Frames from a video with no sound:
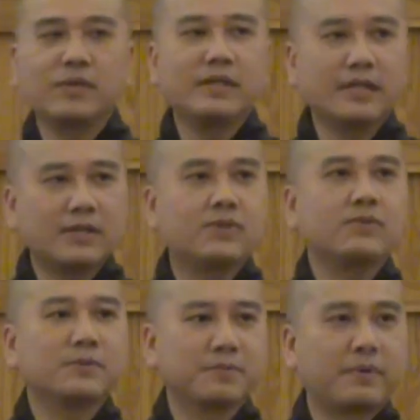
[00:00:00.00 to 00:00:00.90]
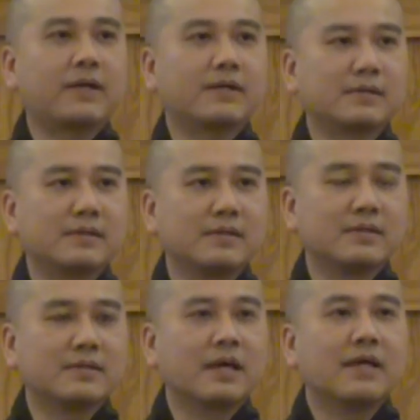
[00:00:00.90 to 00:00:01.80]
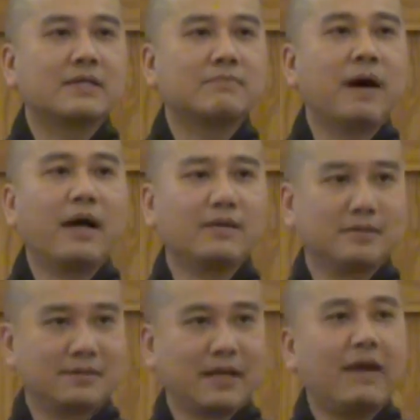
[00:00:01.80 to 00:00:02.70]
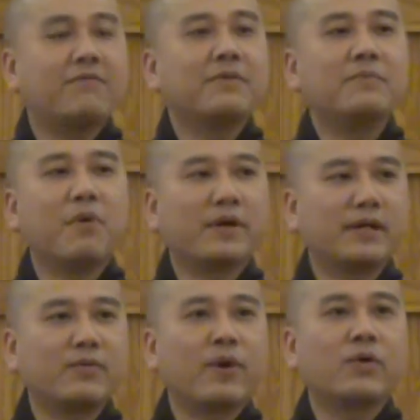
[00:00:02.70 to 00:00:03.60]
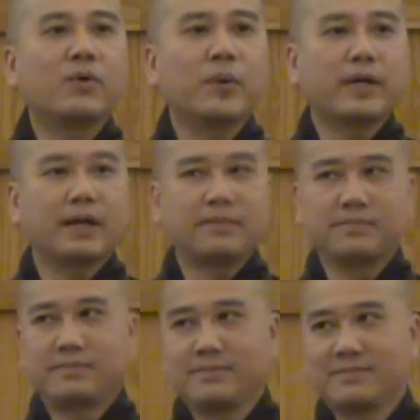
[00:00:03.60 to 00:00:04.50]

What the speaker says: we need to practice is smile. Every morning when we wake up.